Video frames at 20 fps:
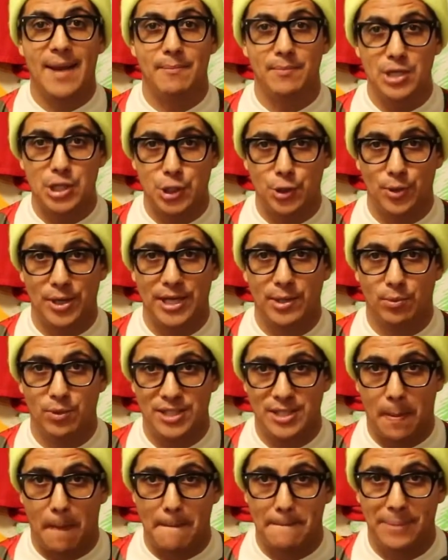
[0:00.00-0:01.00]
Madrid
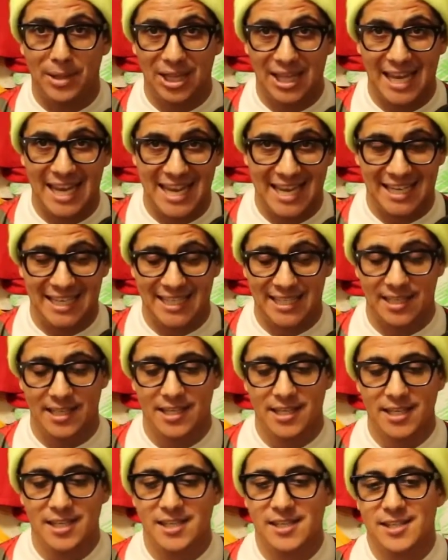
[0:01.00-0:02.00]
was playing in.
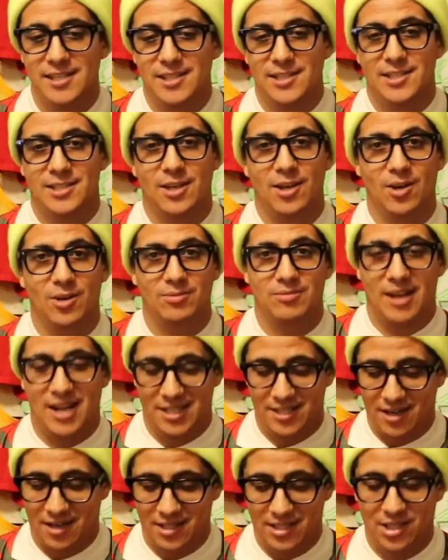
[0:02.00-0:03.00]
So I
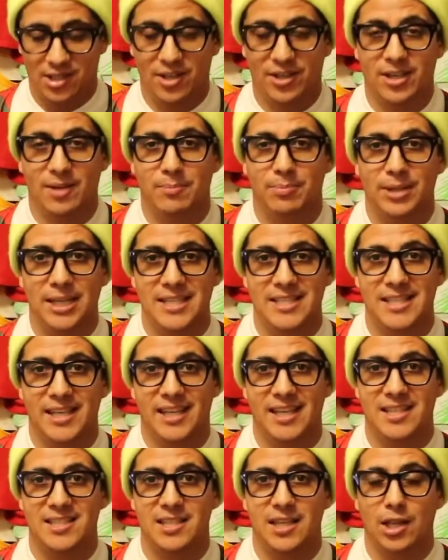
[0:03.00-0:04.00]
started to look up plane
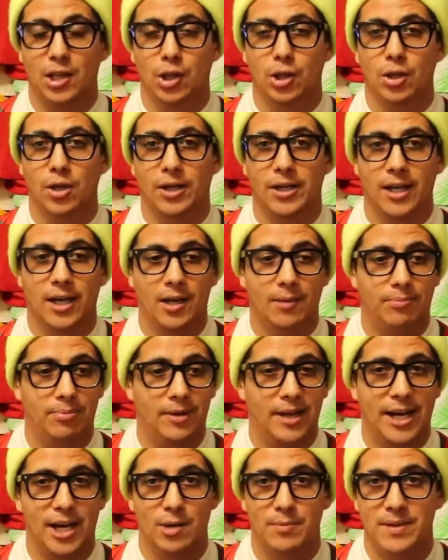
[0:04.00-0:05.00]
tickets, look up
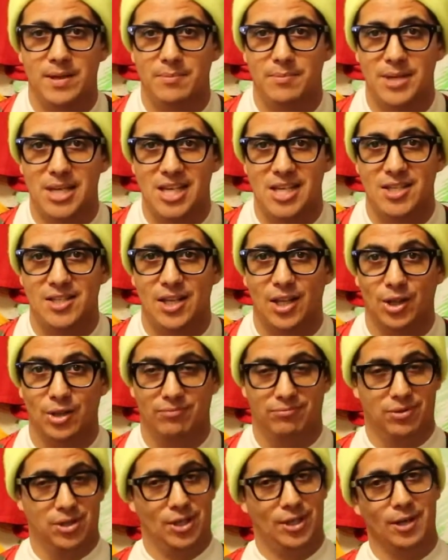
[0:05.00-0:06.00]
Airbnbs,
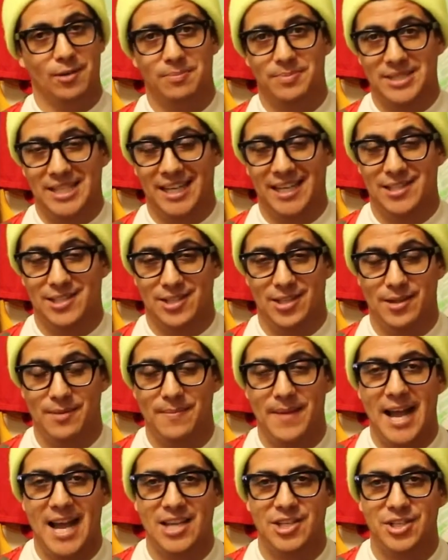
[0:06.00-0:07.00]
look up tickets to the
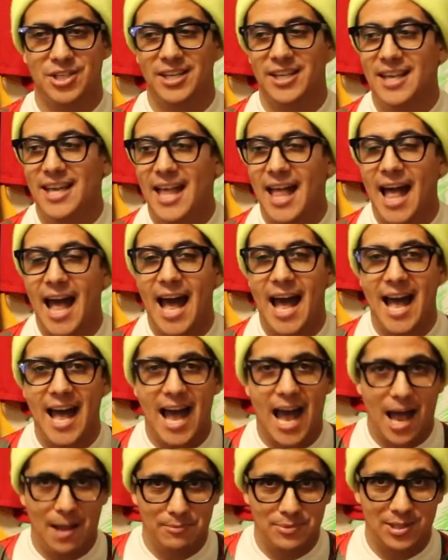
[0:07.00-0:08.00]
match.
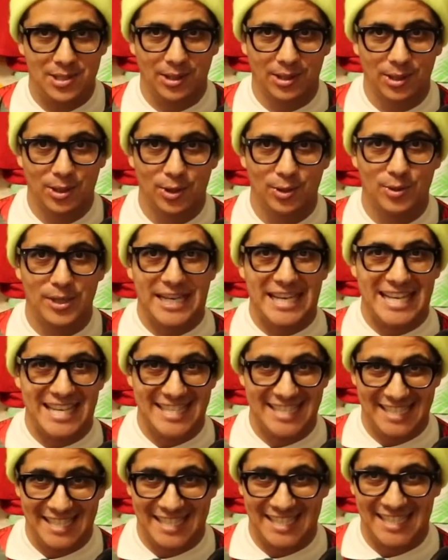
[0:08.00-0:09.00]
Absolute
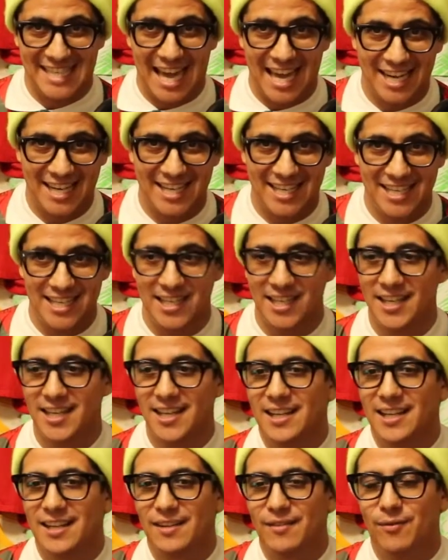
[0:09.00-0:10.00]
insanity.
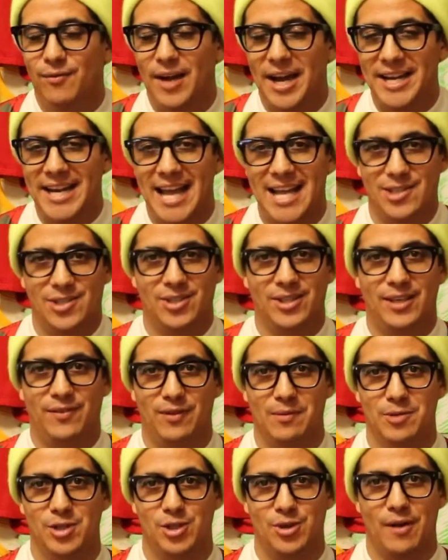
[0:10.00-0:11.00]
Financially,
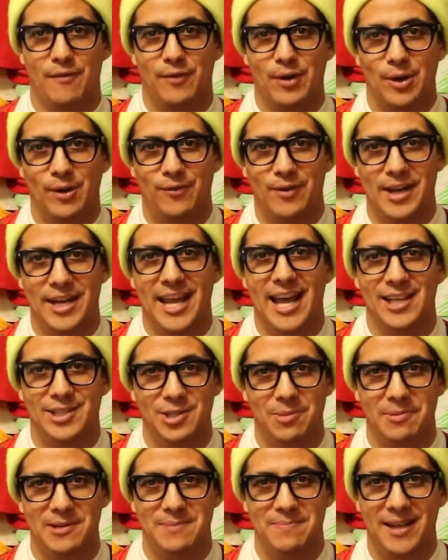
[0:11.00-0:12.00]
from a straightforward financial
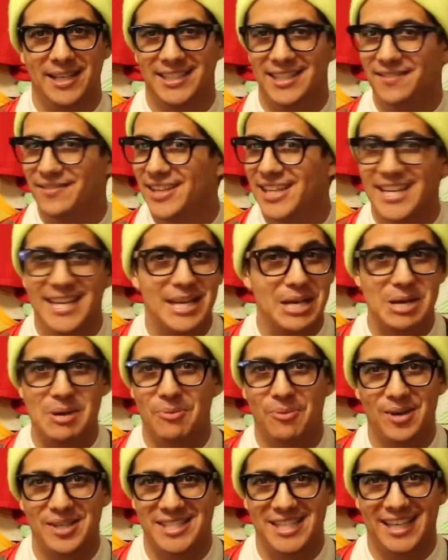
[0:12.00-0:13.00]
perspective,
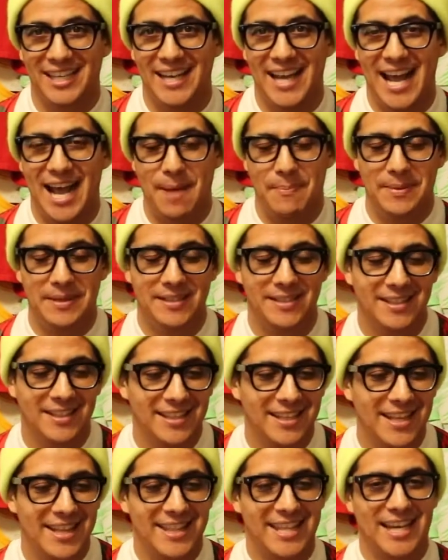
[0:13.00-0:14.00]
wasn't going to happen.
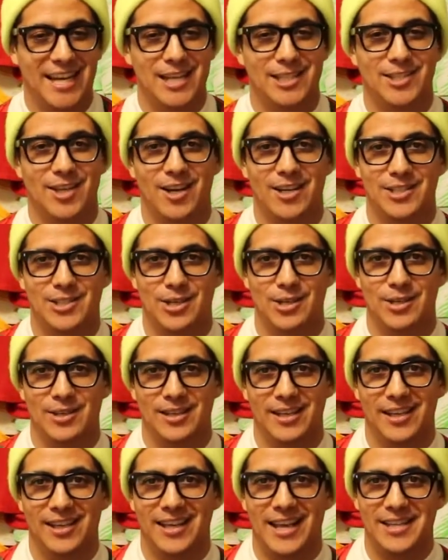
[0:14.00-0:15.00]
Then I started to
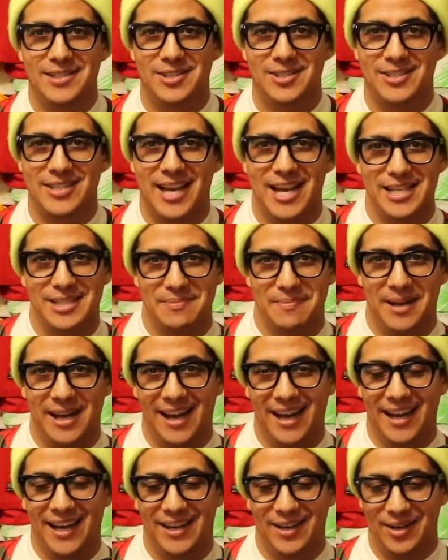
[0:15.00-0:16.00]
exhaust
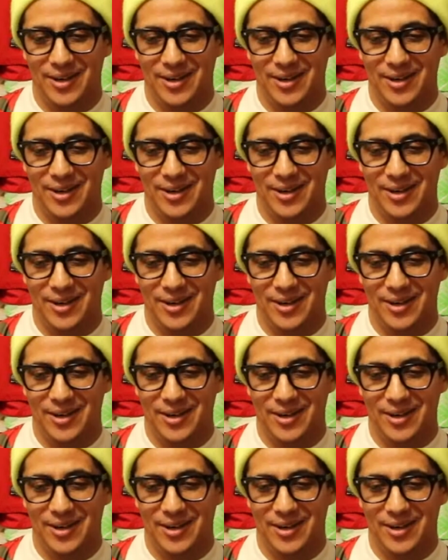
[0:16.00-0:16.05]
my